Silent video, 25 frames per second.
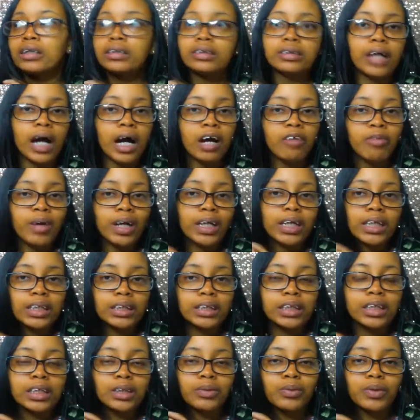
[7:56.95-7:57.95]
dive back
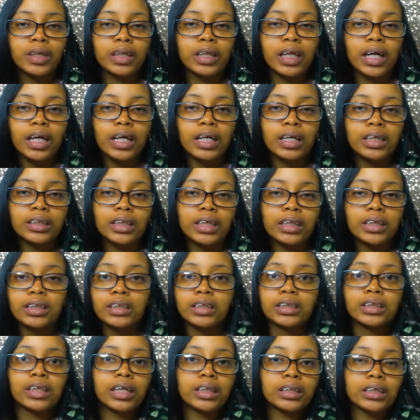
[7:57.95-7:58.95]
into this with the ladies and
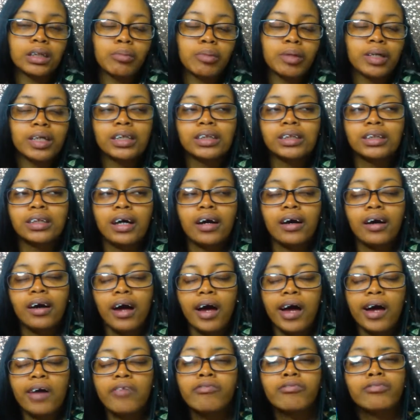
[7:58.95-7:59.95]
discuss it, because
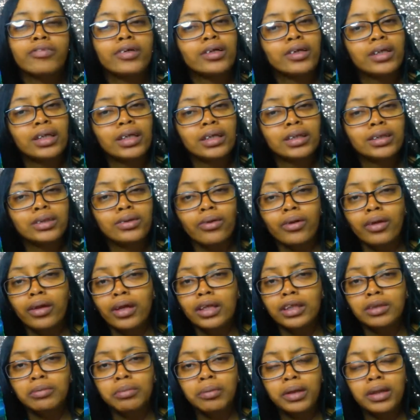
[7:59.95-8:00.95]
I have feelings on
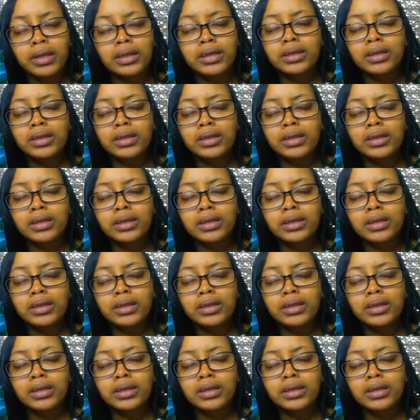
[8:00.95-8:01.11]
this book,